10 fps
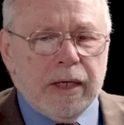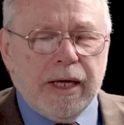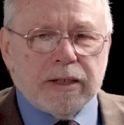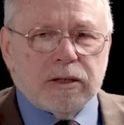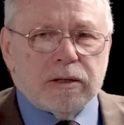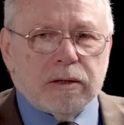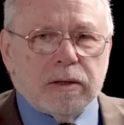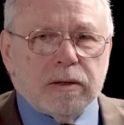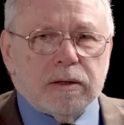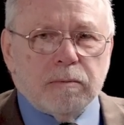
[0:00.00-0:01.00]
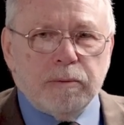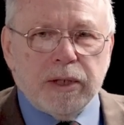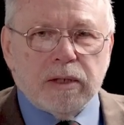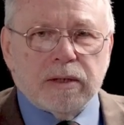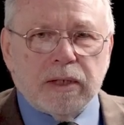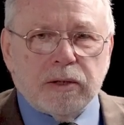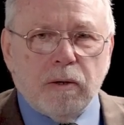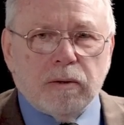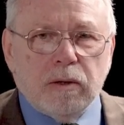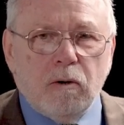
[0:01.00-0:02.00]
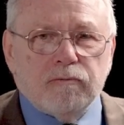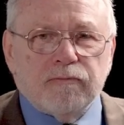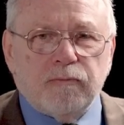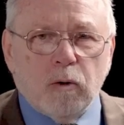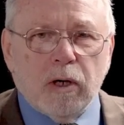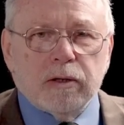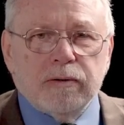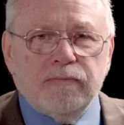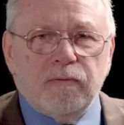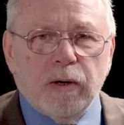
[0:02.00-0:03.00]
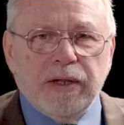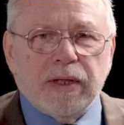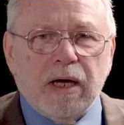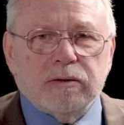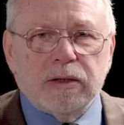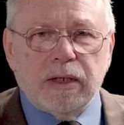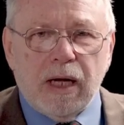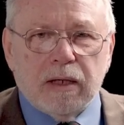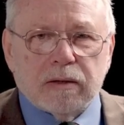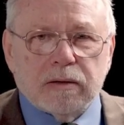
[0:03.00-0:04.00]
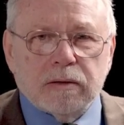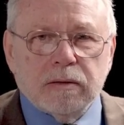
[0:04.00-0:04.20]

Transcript: gets some bills that total over $440,000